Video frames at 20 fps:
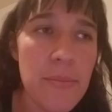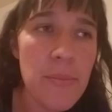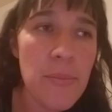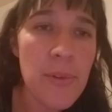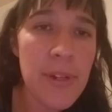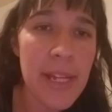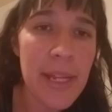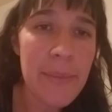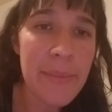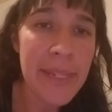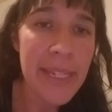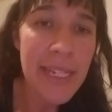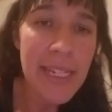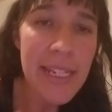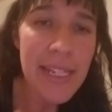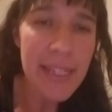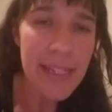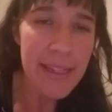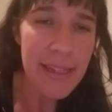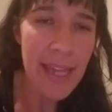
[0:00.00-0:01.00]
when I'm
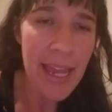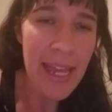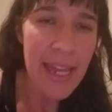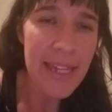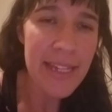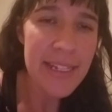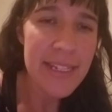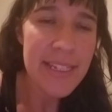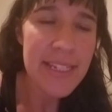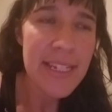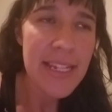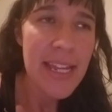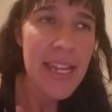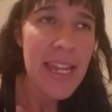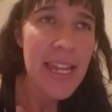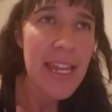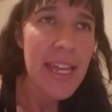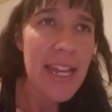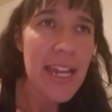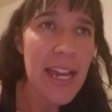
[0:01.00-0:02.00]
eating that,
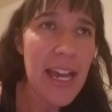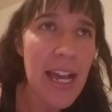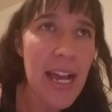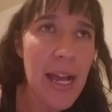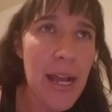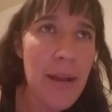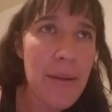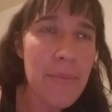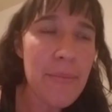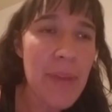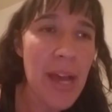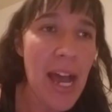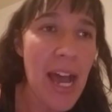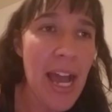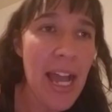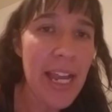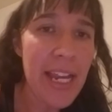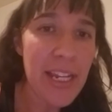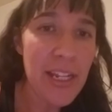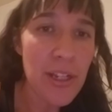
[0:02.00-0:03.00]

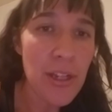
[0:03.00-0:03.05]
I